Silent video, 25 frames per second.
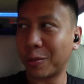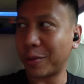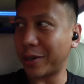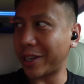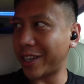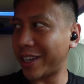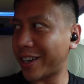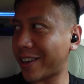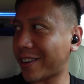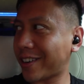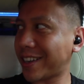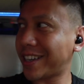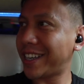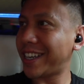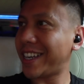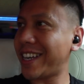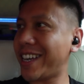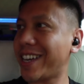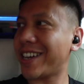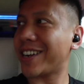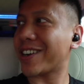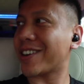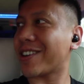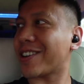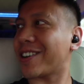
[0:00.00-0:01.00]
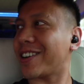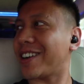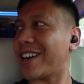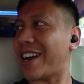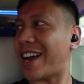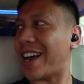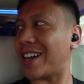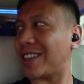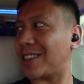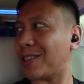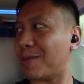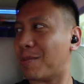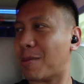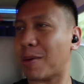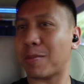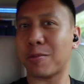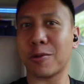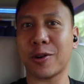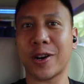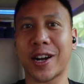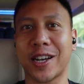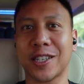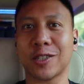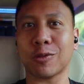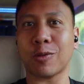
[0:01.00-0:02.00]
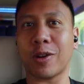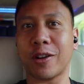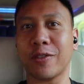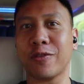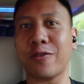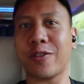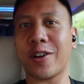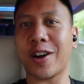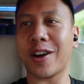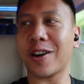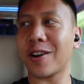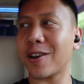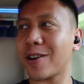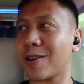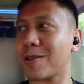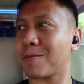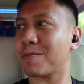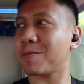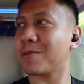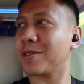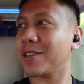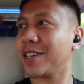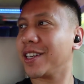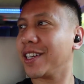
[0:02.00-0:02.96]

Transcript: we are here at the Mabuhay Squad Farm.